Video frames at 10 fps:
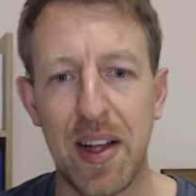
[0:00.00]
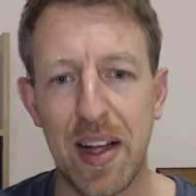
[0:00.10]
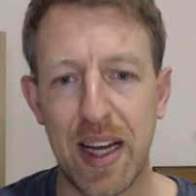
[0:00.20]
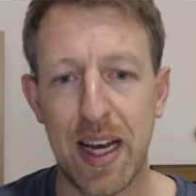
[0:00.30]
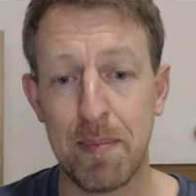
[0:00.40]

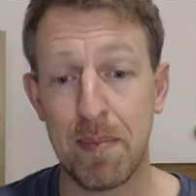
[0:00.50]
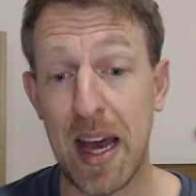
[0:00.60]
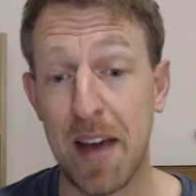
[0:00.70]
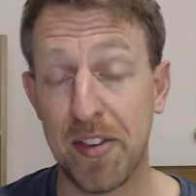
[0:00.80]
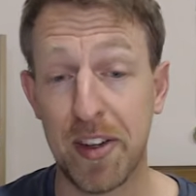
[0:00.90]

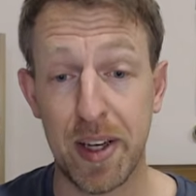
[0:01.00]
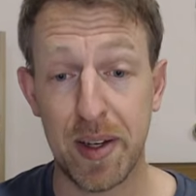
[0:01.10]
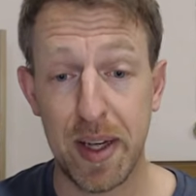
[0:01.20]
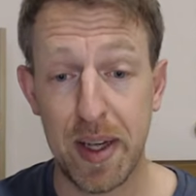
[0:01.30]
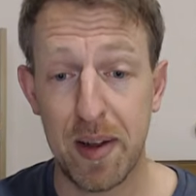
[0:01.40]
after
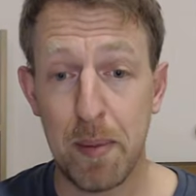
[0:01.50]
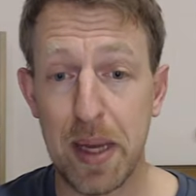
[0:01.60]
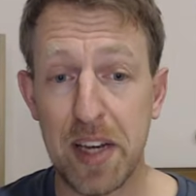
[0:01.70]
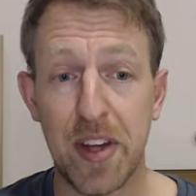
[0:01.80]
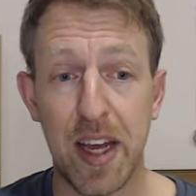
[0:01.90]

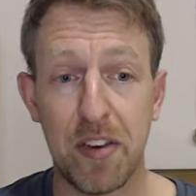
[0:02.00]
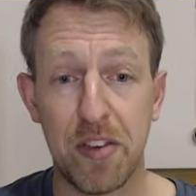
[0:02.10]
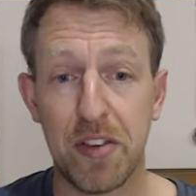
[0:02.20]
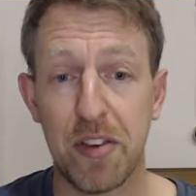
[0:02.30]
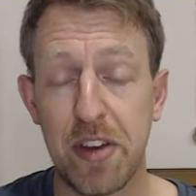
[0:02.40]
b
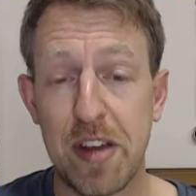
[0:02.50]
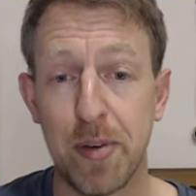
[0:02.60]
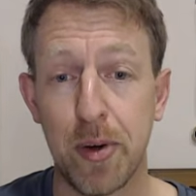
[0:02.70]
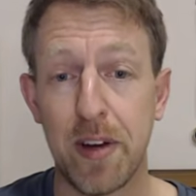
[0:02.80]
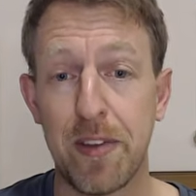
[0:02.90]
takes
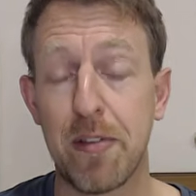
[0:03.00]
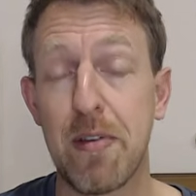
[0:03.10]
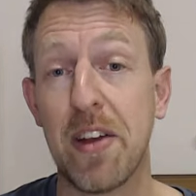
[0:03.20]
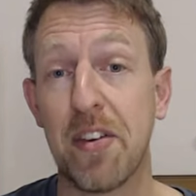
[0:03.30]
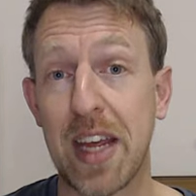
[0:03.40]
c4, the
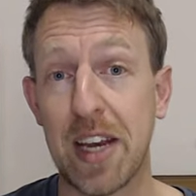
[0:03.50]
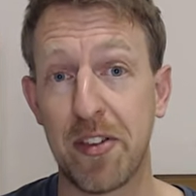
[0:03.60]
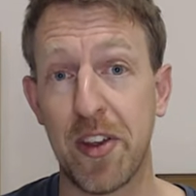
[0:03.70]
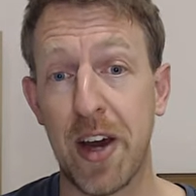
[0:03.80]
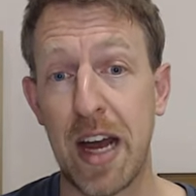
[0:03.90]
threat is against
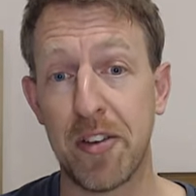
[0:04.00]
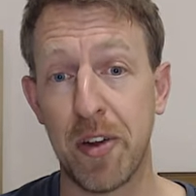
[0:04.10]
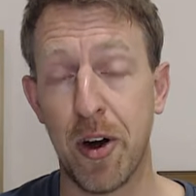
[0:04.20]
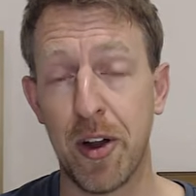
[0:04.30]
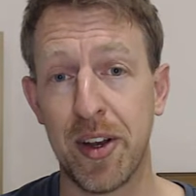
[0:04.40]
the knight
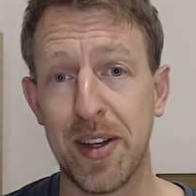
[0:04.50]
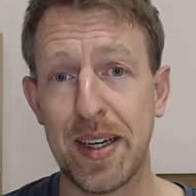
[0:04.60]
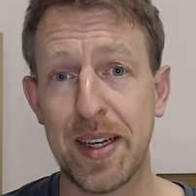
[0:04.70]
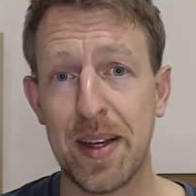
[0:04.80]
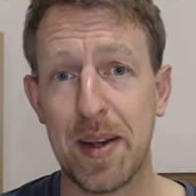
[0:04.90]
on
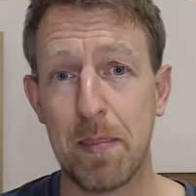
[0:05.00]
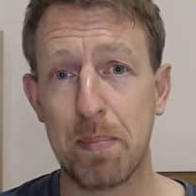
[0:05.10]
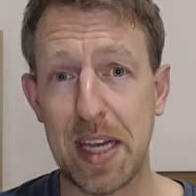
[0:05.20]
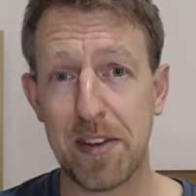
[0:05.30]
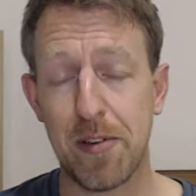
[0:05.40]

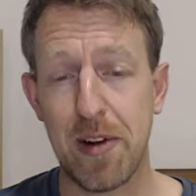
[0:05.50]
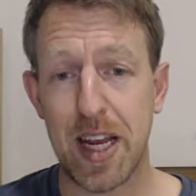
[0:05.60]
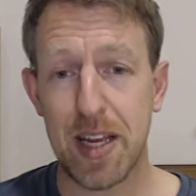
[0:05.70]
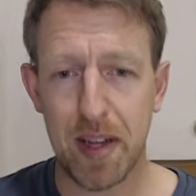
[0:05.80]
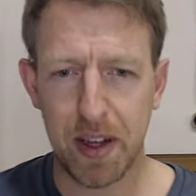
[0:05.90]

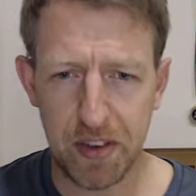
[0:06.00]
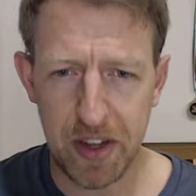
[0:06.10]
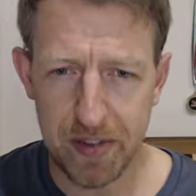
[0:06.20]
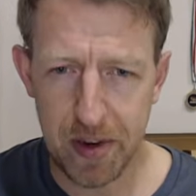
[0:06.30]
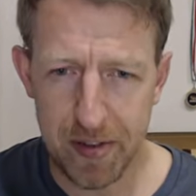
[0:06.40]
b3. You can see a
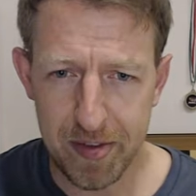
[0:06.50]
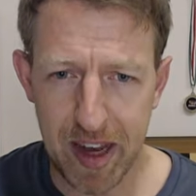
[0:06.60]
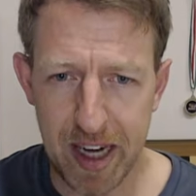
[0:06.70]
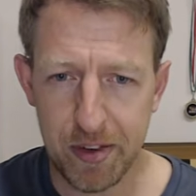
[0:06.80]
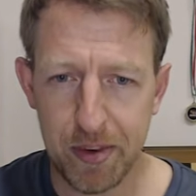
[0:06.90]
very
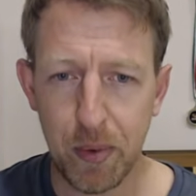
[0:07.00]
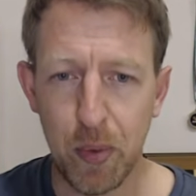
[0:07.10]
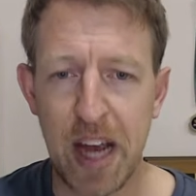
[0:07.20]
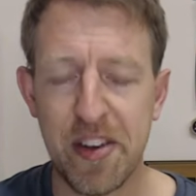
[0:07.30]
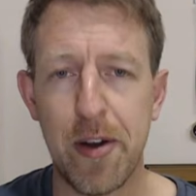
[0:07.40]
faint
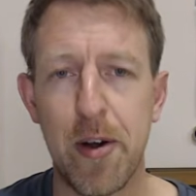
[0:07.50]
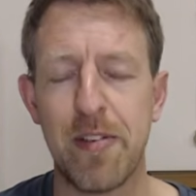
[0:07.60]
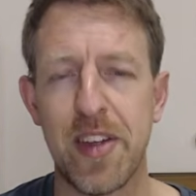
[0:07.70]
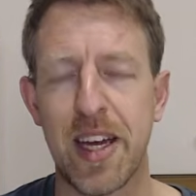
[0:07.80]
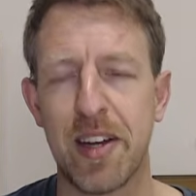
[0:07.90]
white arrow
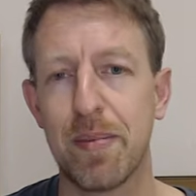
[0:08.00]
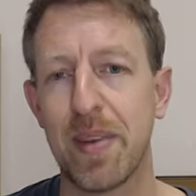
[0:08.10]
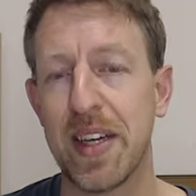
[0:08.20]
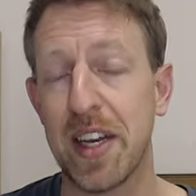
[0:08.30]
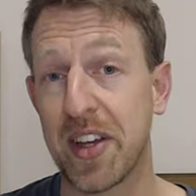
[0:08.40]
there
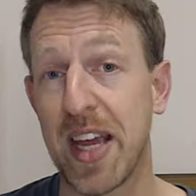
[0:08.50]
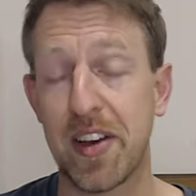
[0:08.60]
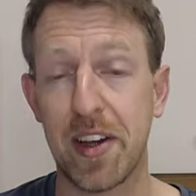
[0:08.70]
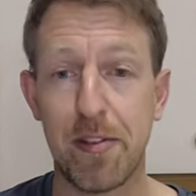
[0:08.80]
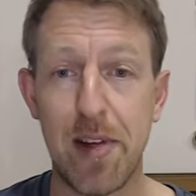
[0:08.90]
indicating
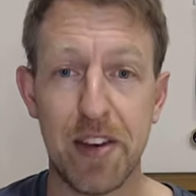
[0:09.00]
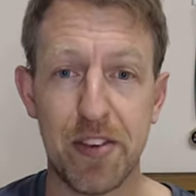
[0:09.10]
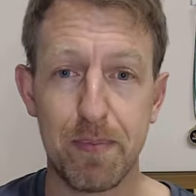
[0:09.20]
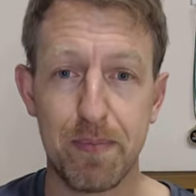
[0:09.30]
a threat.